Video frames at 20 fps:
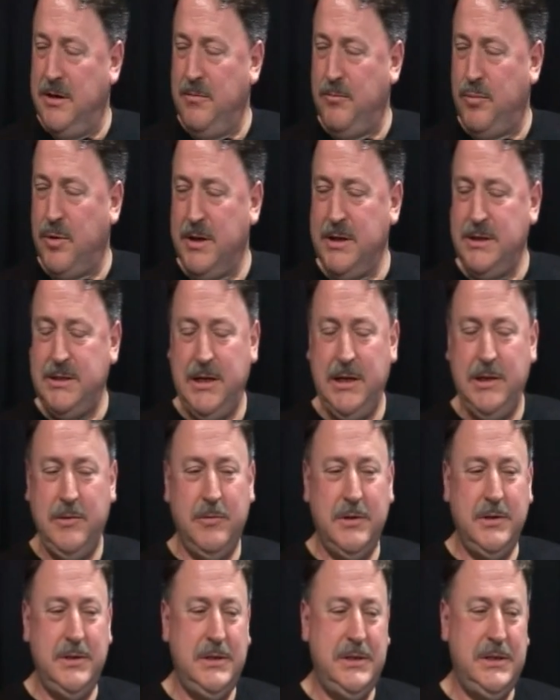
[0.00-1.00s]
Bryce
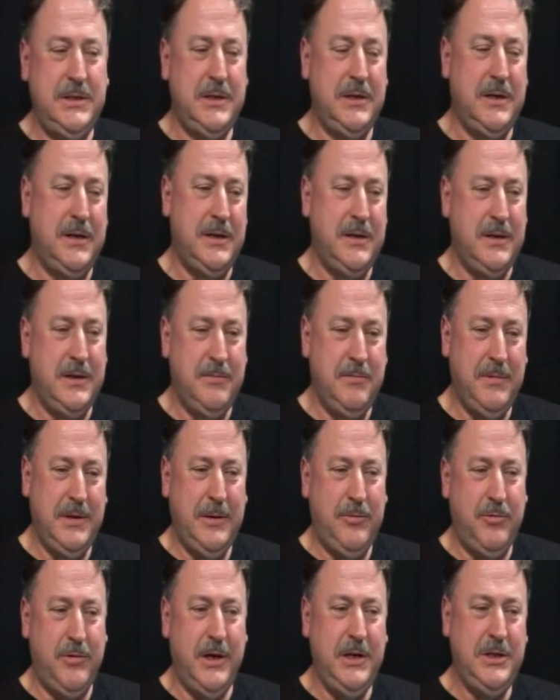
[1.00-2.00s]
Edwards'
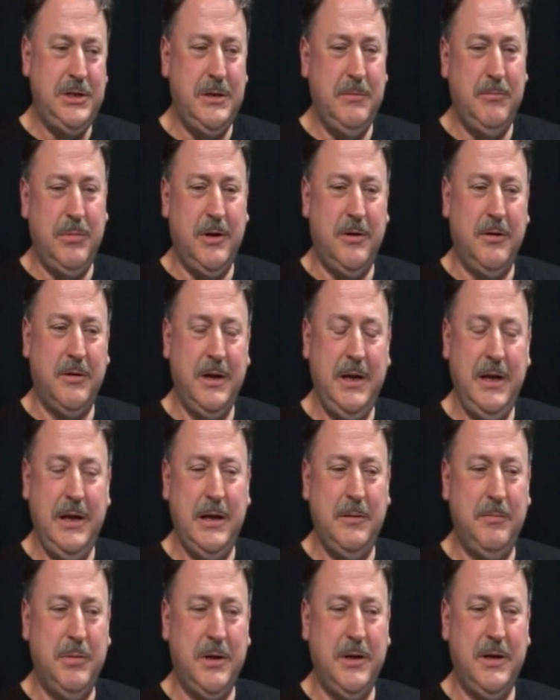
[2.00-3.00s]
Liberation blog
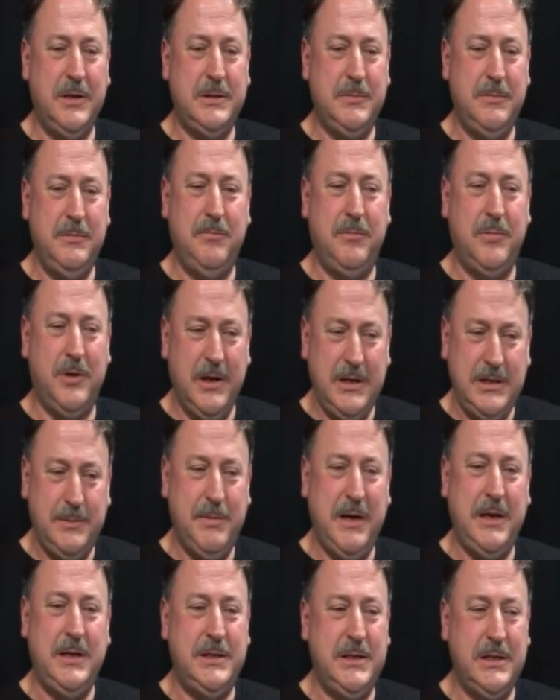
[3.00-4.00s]
here, because Bryce
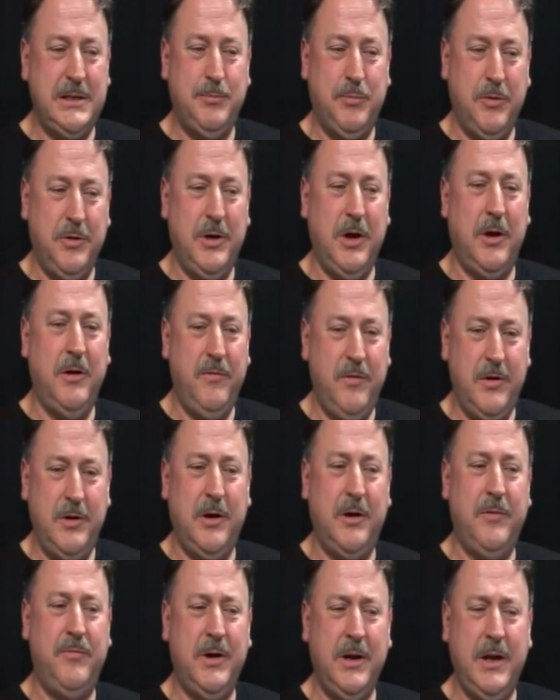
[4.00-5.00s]
makes this point over and
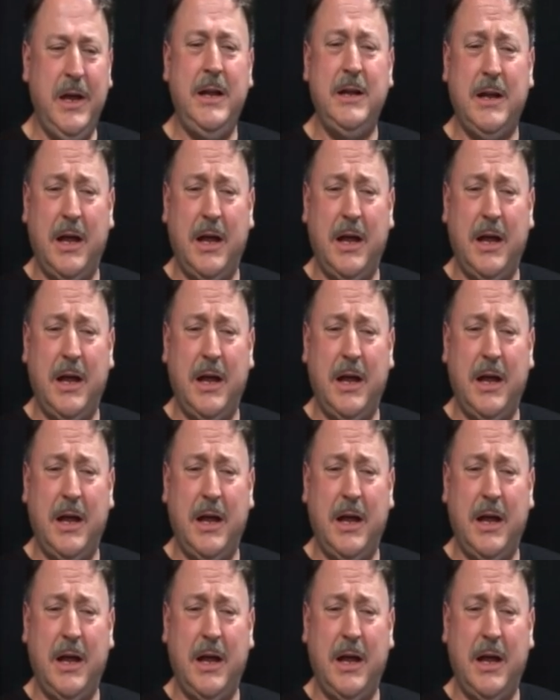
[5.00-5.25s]
over again.